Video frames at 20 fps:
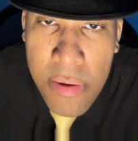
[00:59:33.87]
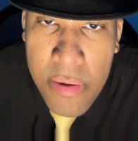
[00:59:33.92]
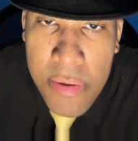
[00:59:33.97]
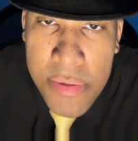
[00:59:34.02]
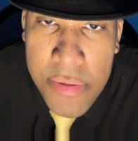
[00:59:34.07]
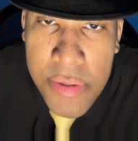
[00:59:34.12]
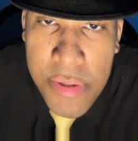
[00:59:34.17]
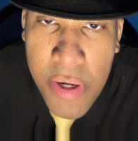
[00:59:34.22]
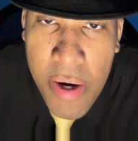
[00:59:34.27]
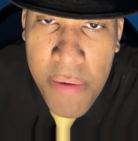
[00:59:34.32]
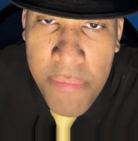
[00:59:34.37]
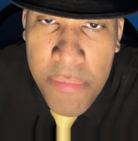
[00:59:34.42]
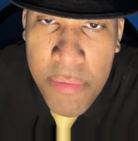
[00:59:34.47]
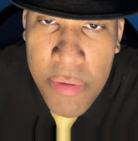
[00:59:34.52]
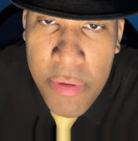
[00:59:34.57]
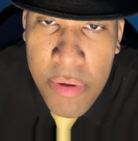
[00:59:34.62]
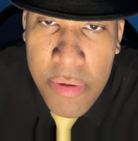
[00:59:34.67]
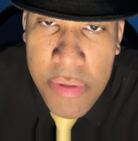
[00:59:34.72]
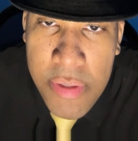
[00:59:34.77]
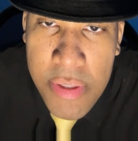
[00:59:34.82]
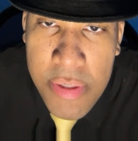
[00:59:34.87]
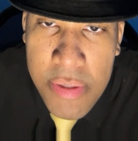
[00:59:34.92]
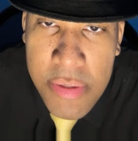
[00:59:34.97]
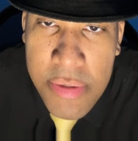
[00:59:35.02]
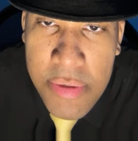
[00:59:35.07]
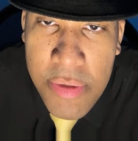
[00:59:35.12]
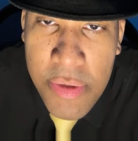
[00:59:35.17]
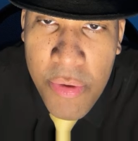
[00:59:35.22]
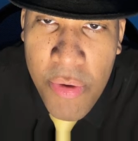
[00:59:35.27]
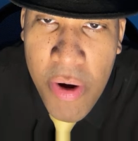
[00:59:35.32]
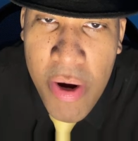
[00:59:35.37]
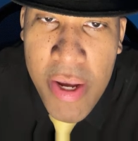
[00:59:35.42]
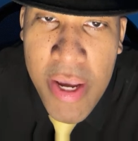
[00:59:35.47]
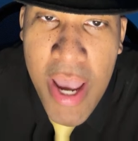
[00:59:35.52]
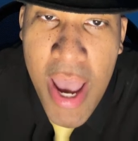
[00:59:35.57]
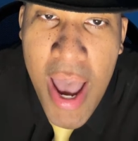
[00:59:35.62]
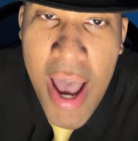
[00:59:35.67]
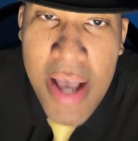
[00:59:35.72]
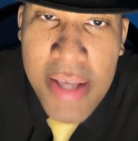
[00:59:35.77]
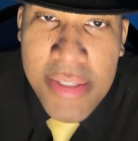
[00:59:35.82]
So have you looked into the great?
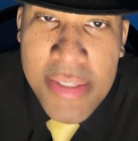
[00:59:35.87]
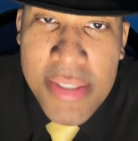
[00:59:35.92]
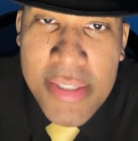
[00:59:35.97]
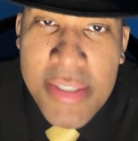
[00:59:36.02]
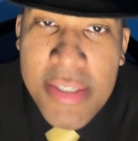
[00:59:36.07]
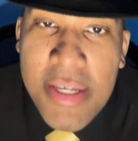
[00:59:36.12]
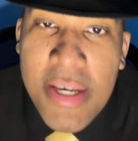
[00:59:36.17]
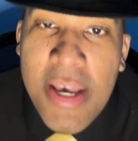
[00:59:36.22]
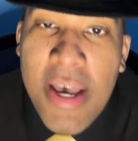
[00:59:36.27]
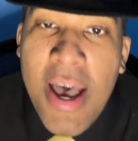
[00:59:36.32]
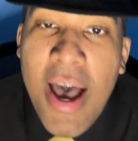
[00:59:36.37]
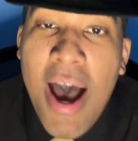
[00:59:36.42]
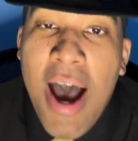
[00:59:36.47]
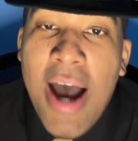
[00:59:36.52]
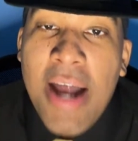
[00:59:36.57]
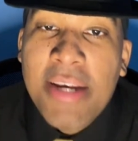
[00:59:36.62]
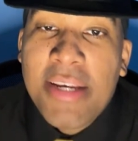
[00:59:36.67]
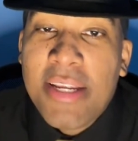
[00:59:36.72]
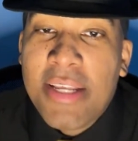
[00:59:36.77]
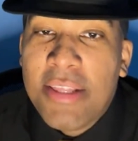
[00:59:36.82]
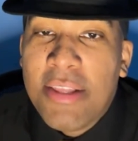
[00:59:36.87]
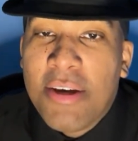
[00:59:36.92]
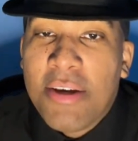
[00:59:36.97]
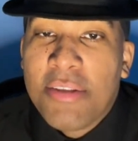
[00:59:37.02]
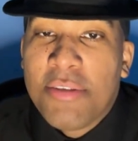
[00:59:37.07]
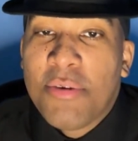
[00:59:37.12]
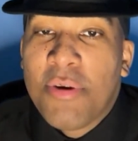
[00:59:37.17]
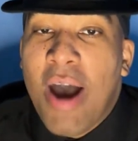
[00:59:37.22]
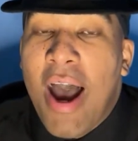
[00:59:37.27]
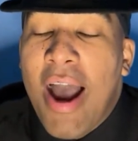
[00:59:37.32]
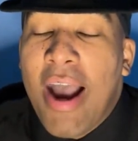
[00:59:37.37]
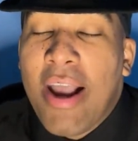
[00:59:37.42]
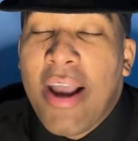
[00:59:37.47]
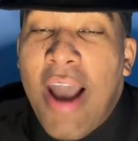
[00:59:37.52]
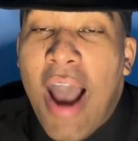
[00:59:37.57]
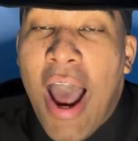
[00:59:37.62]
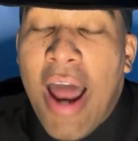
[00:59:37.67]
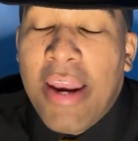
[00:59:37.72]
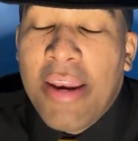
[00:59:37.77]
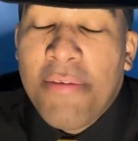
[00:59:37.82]
Yes, I did look into it.
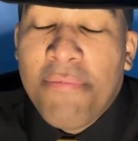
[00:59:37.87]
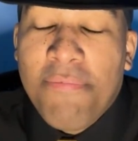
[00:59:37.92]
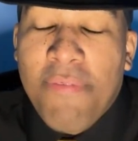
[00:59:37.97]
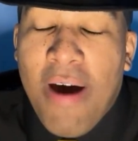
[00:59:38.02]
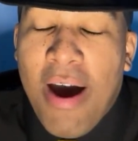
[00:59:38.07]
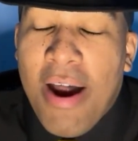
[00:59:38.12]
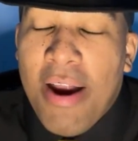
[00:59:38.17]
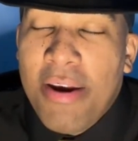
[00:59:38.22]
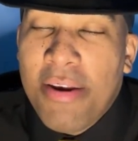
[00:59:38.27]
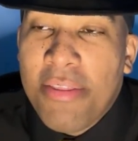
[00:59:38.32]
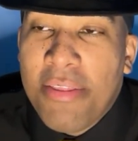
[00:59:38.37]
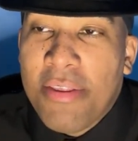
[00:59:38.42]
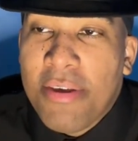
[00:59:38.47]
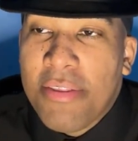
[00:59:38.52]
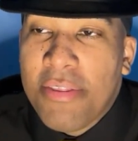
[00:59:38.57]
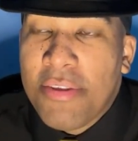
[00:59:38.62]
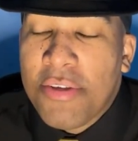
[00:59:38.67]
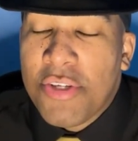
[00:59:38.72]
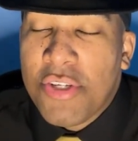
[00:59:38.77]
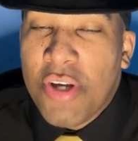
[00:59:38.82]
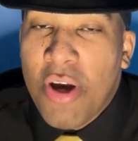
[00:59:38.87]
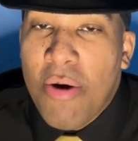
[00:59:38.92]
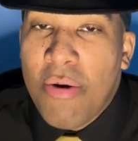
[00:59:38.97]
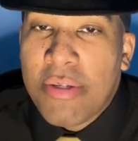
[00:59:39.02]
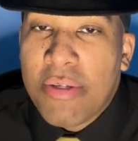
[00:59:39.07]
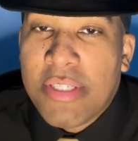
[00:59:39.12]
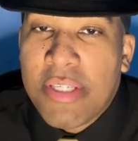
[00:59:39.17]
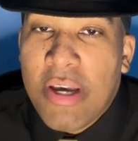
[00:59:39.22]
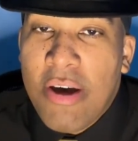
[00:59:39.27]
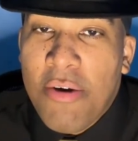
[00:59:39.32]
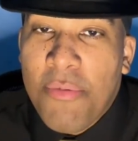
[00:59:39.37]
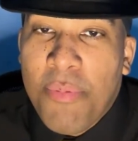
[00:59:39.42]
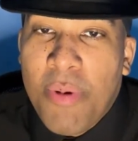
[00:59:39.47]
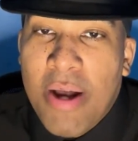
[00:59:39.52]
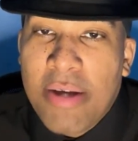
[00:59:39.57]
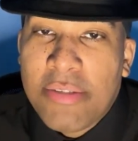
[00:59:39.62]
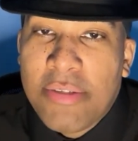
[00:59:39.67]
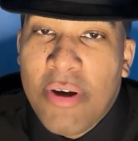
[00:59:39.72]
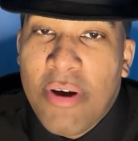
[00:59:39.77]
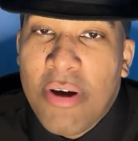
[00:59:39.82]
I didn't find the show itself, but
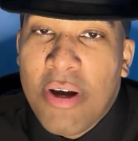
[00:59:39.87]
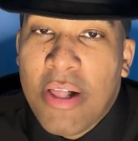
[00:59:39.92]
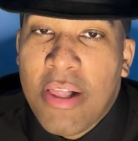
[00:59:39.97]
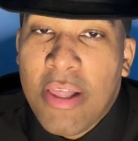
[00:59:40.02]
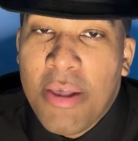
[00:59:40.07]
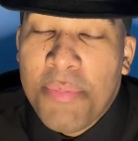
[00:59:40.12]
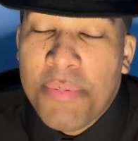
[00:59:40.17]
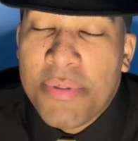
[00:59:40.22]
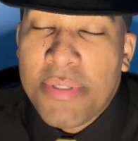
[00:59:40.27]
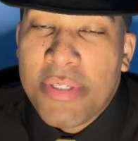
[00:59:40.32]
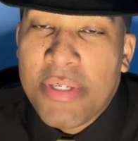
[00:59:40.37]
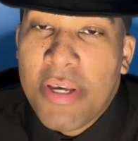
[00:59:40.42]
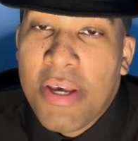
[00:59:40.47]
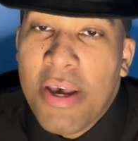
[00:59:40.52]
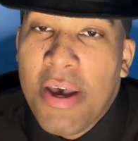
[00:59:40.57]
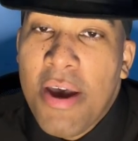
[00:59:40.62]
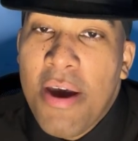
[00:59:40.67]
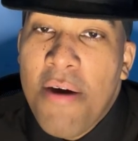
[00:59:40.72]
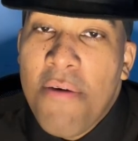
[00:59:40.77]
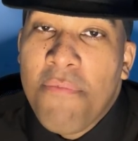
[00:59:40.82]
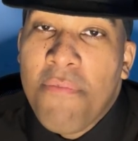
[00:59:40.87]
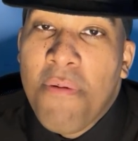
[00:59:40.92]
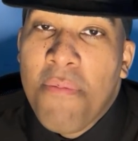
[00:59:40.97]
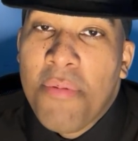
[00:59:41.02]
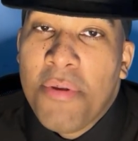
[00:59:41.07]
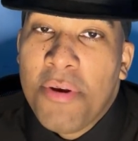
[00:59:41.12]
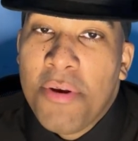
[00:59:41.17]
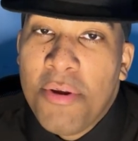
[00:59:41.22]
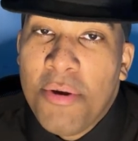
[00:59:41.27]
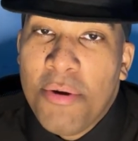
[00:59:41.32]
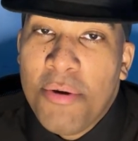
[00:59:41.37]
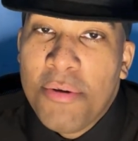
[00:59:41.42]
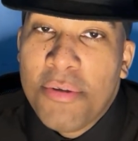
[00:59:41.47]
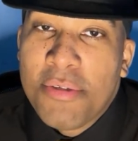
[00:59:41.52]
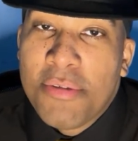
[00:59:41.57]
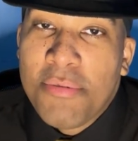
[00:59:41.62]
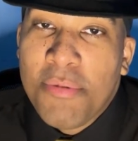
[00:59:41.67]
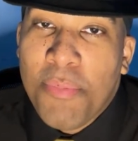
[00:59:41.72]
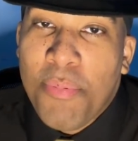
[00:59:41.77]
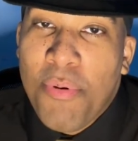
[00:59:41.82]
I saw clips from the
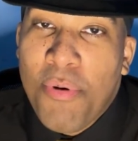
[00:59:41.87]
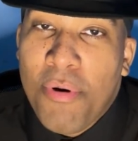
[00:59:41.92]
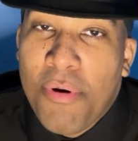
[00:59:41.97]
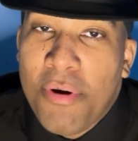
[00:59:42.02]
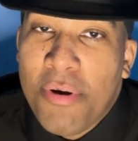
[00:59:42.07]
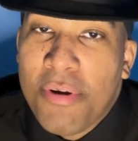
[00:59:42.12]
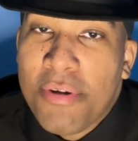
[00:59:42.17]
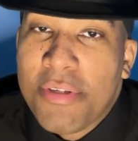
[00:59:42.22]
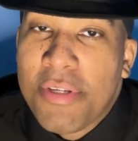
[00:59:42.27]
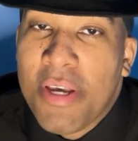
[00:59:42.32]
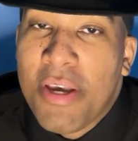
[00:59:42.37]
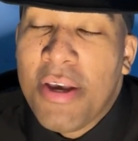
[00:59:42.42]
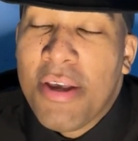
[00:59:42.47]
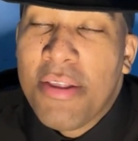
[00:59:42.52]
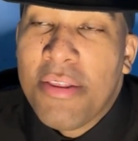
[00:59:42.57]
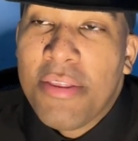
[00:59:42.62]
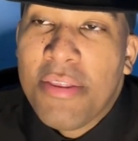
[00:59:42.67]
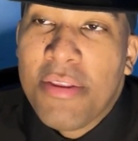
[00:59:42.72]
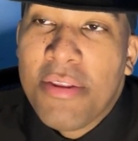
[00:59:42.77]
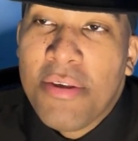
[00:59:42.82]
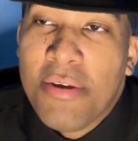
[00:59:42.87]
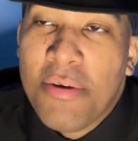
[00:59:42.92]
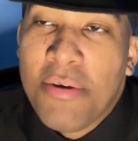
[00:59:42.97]
news reporters and